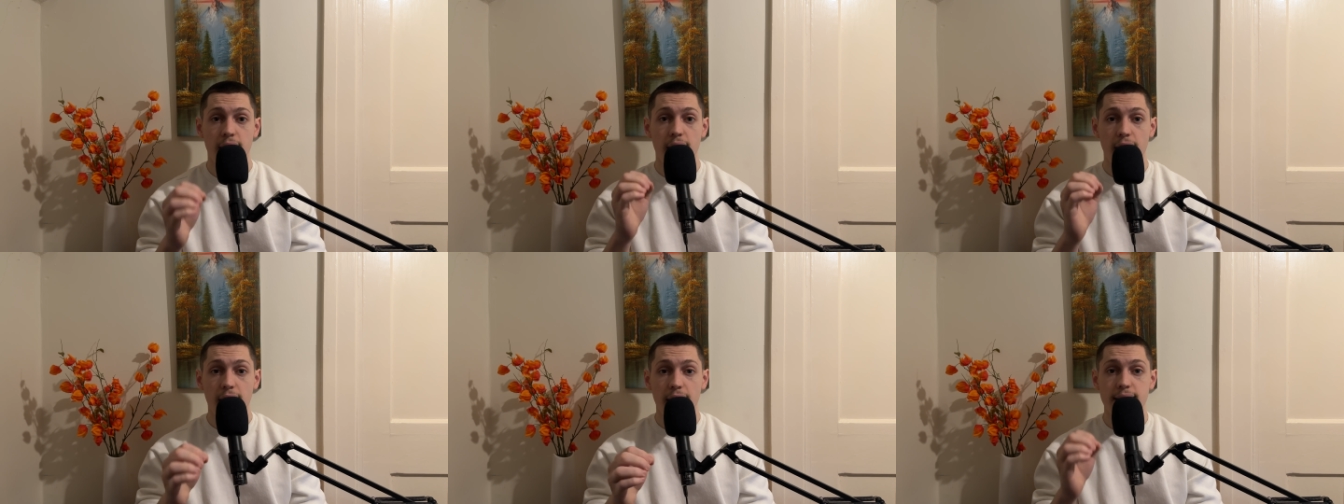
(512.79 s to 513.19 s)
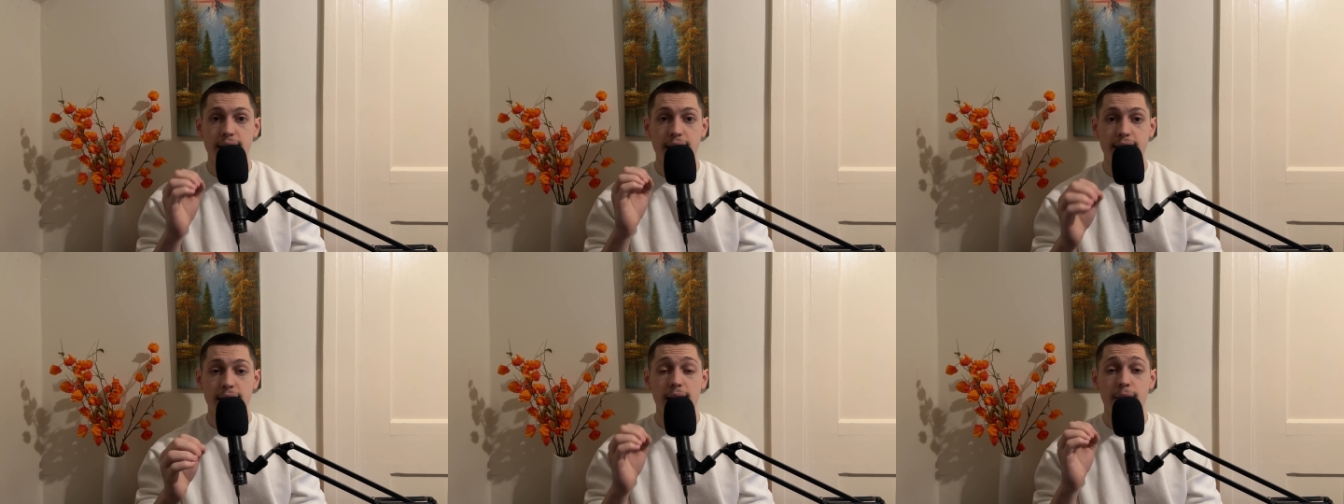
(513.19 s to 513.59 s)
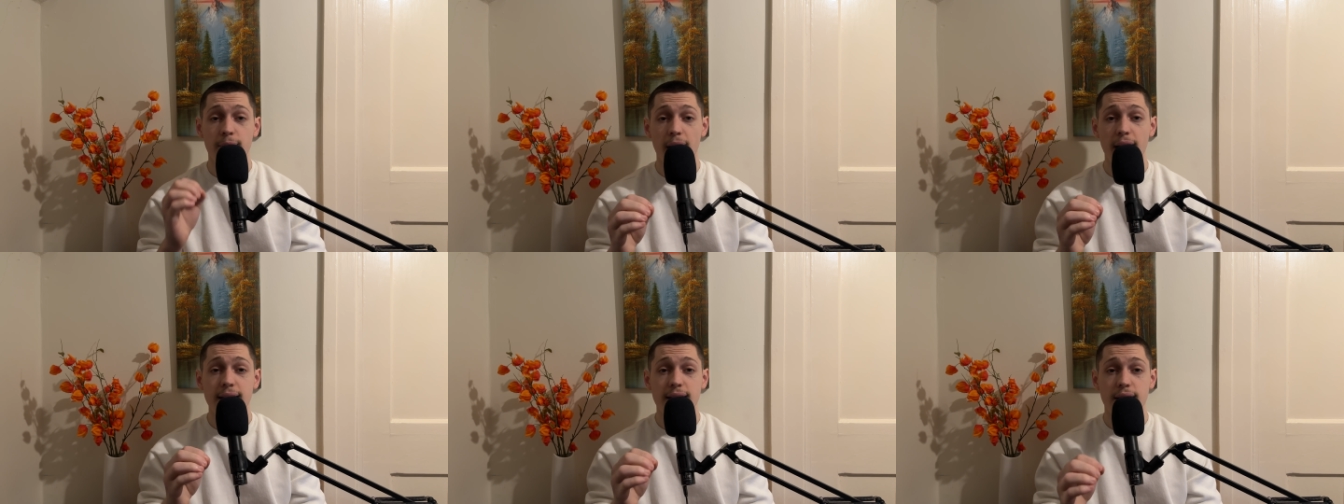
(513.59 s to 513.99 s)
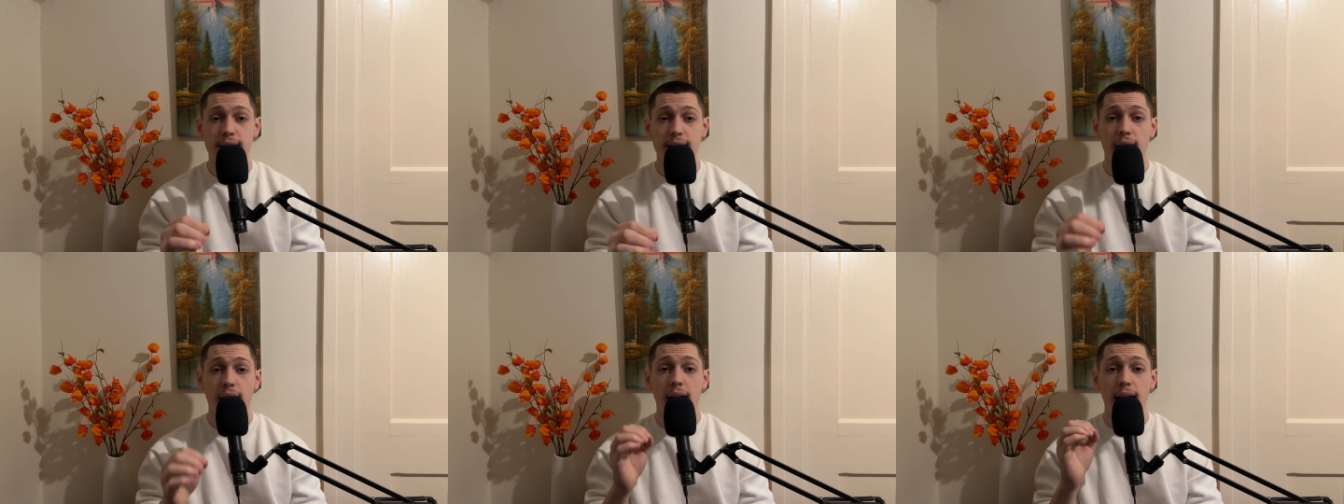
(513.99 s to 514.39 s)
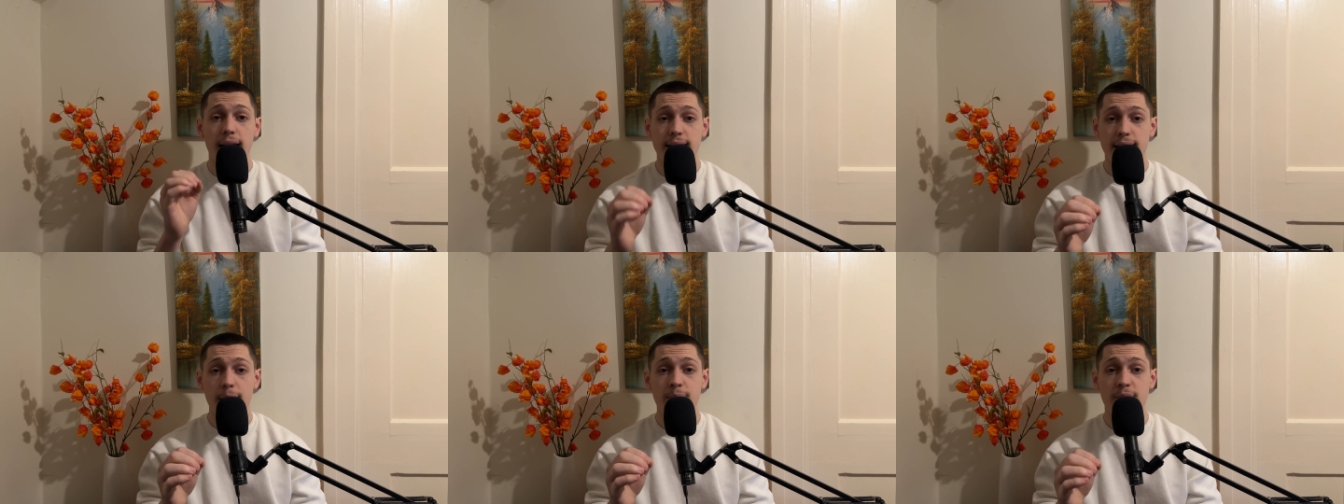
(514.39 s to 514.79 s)
as his advisors
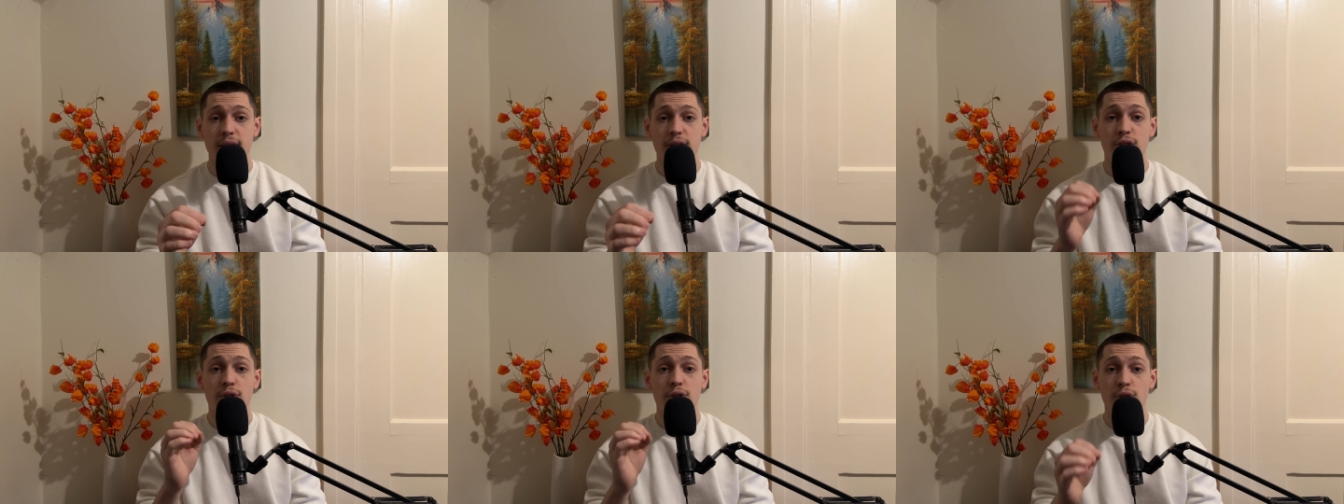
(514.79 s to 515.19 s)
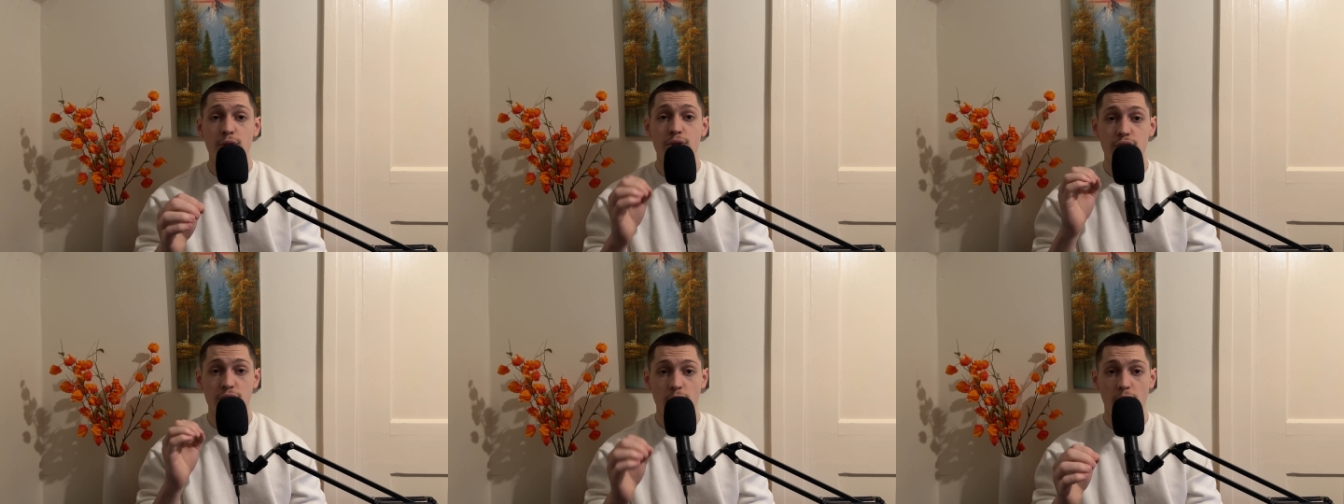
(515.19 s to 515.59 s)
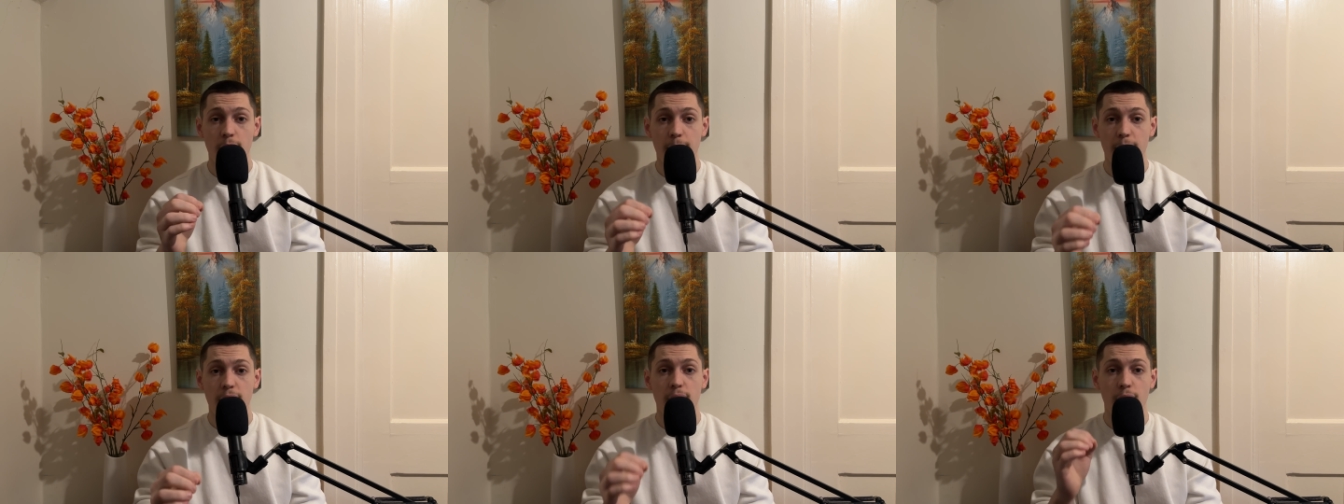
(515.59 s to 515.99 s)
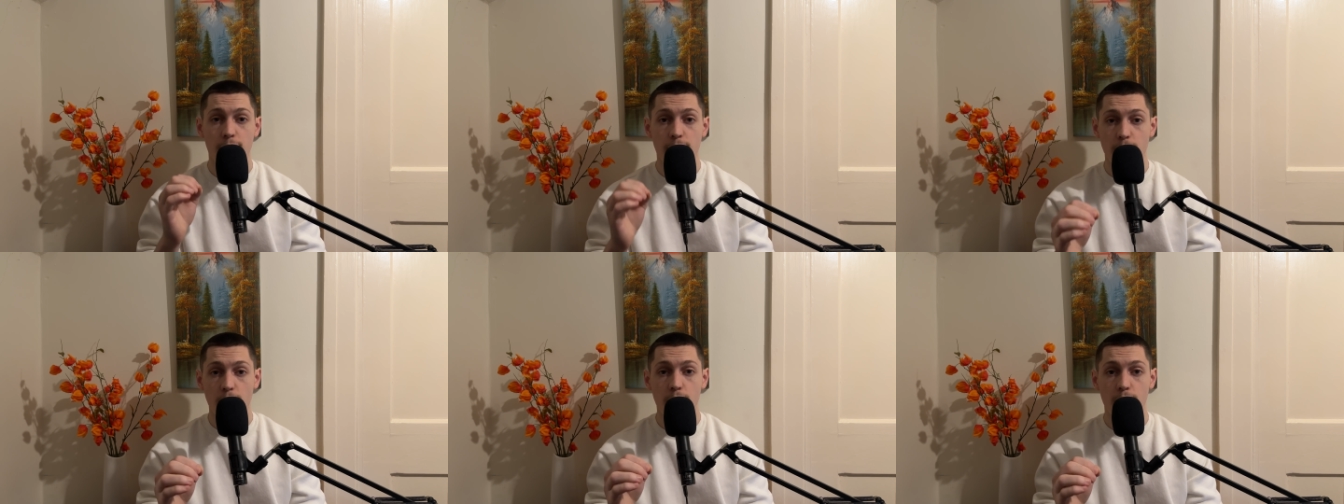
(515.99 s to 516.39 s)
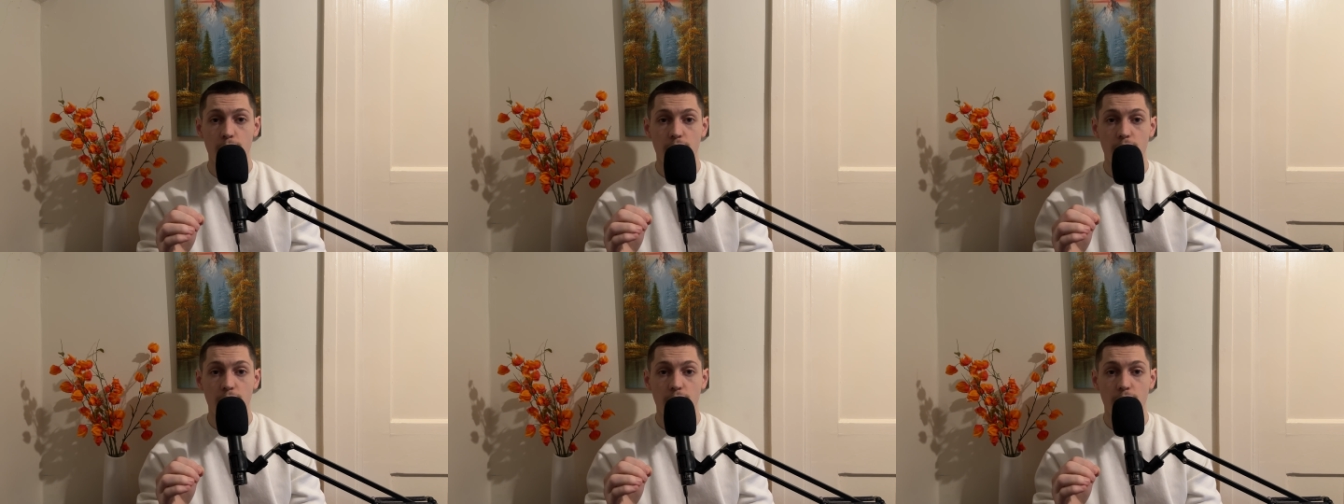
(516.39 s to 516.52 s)
attempted to usurp the throne,